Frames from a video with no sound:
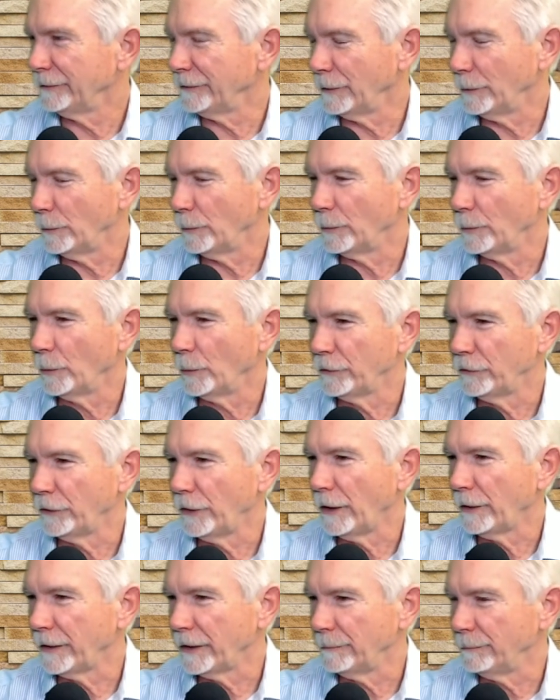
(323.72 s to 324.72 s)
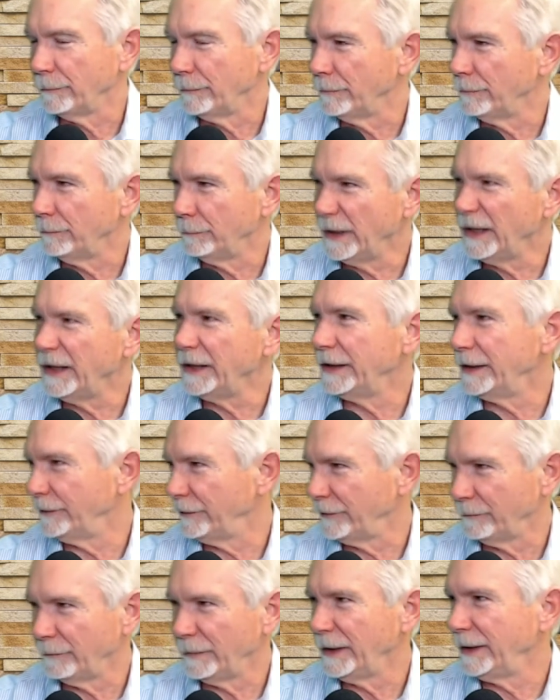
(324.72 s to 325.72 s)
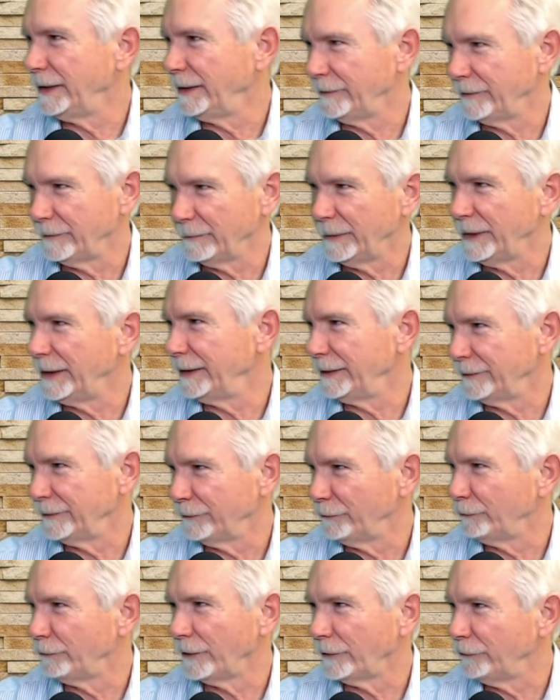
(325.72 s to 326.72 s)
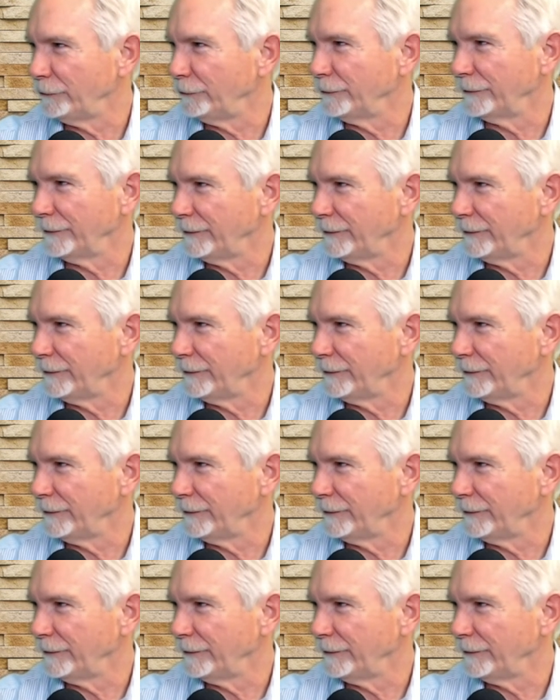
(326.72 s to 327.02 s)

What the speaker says: So we're talking millions and millions and millions of structures